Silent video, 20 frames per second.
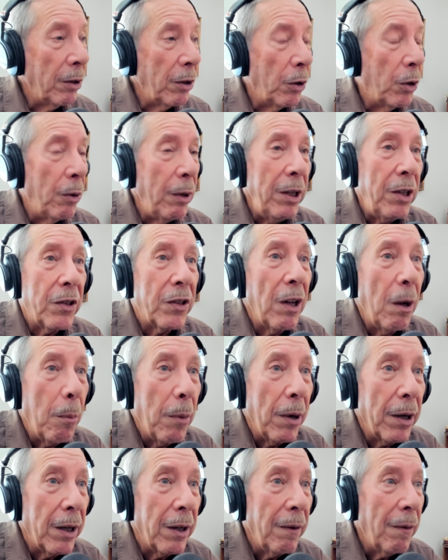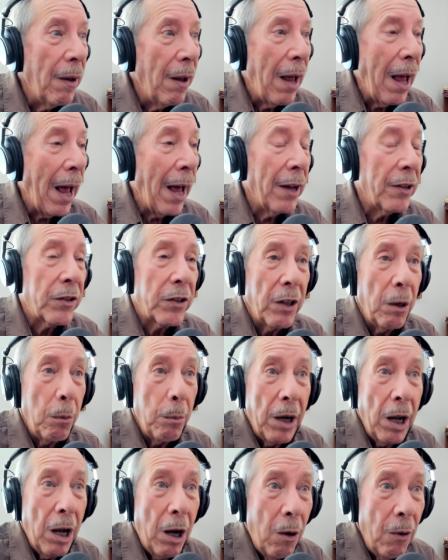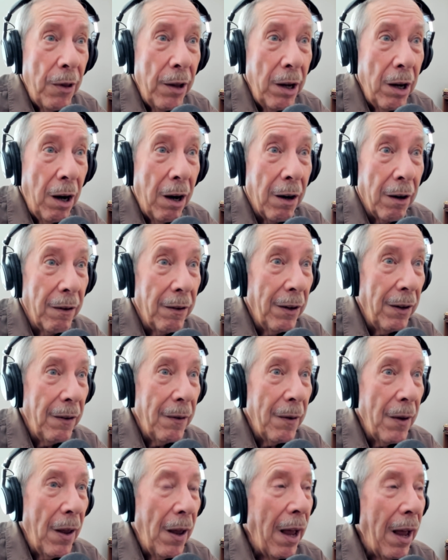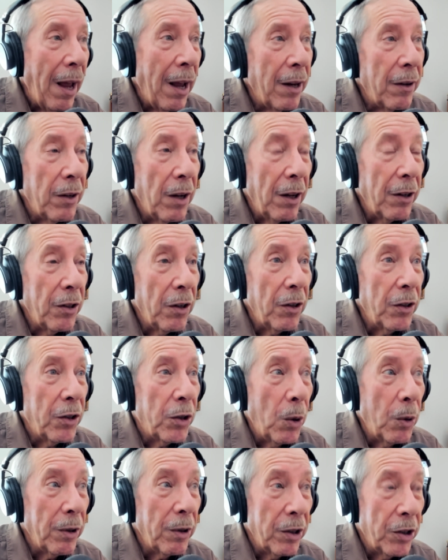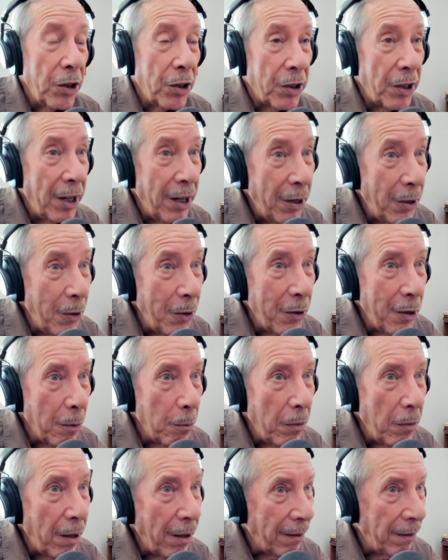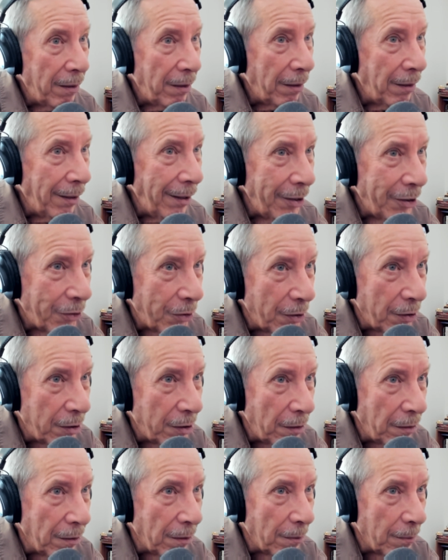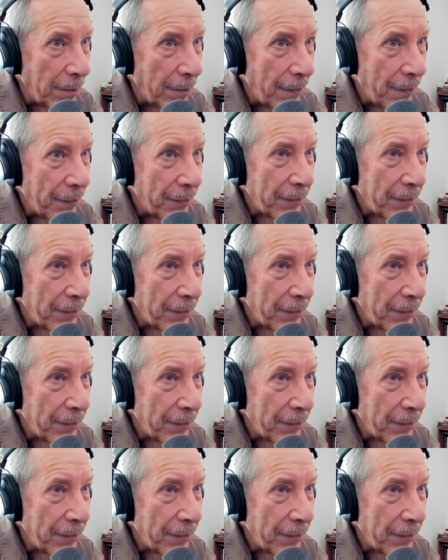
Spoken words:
Greet somebody. Ask somebody how they are. And don't just hear them, listen to them.